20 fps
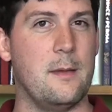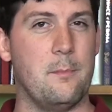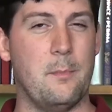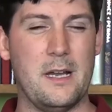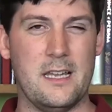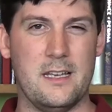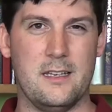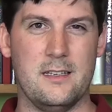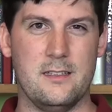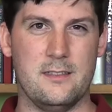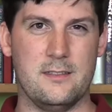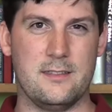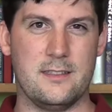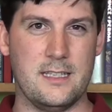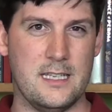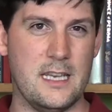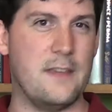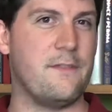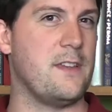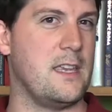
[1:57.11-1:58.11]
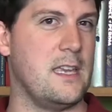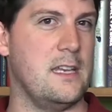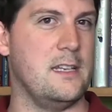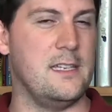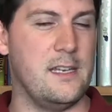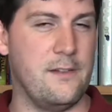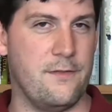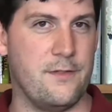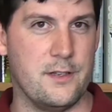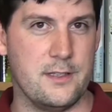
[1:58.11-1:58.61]
but
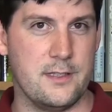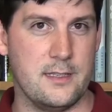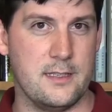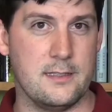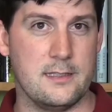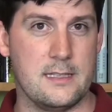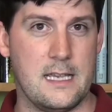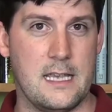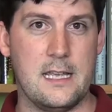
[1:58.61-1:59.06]
significant differences,